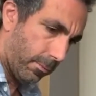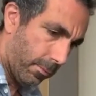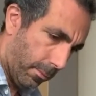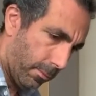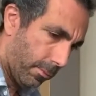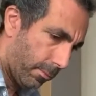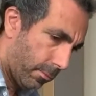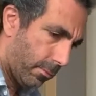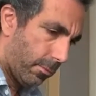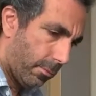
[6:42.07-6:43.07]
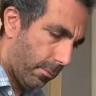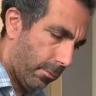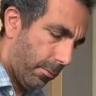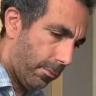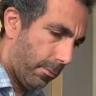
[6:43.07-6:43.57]
our
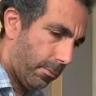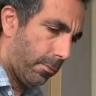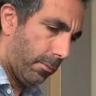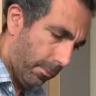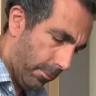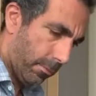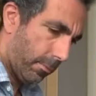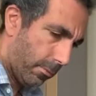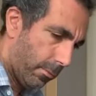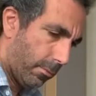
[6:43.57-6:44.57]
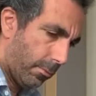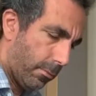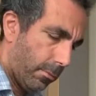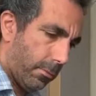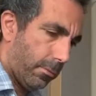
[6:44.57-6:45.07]
composer, had known John from a
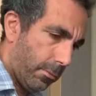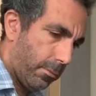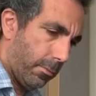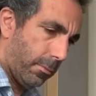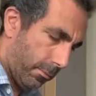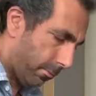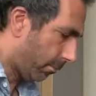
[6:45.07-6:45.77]
previous job and